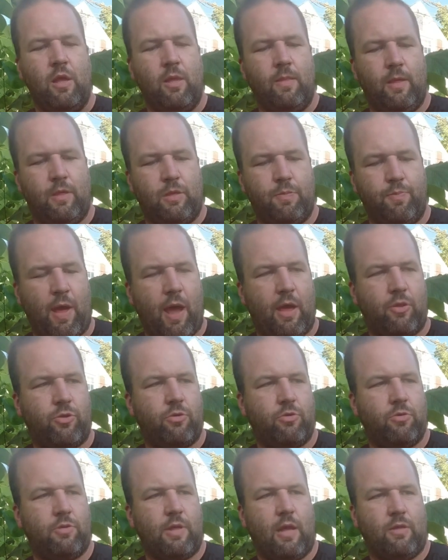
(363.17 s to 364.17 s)
This
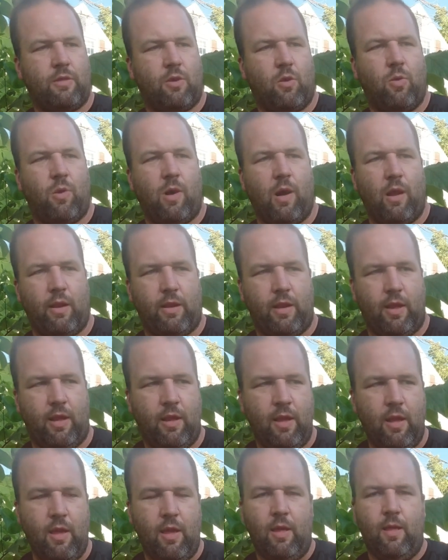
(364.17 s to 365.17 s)
blaster is not the quality
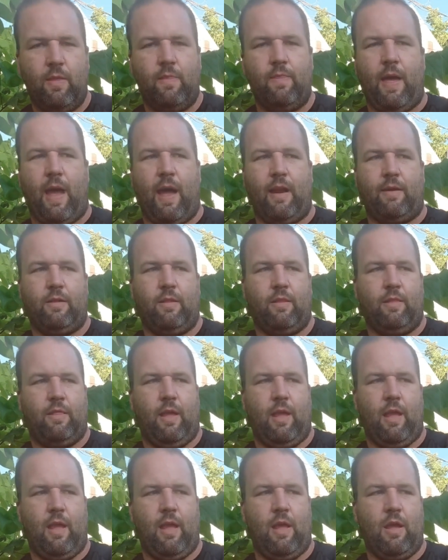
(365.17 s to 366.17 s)
that
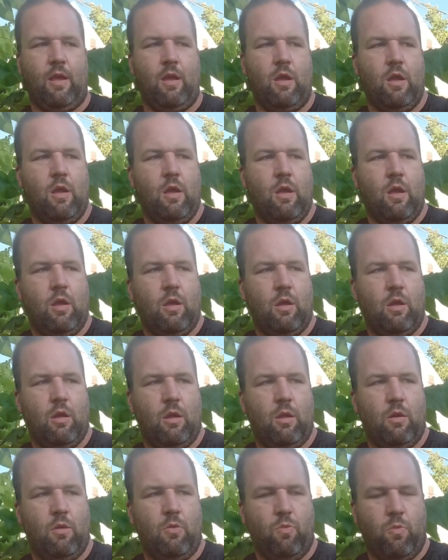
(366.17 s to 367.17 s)
the
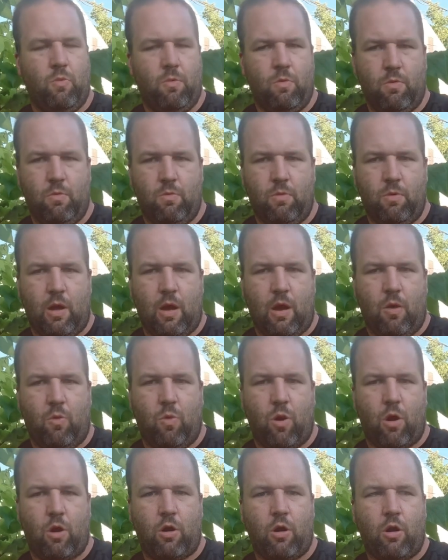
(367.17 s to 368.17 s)

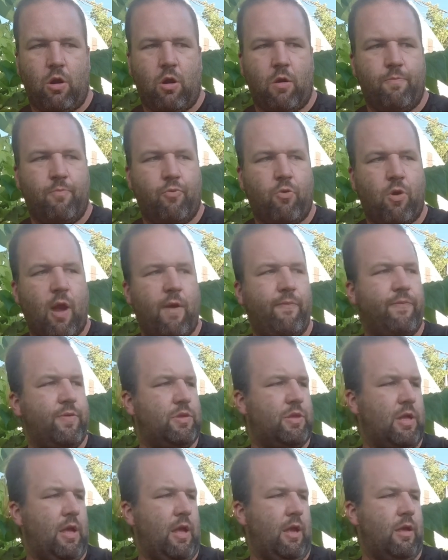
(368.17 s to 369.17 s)
Worker
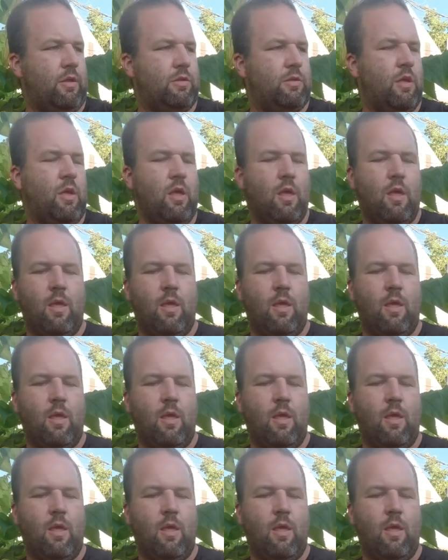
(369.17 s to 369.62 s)
Prophecy is.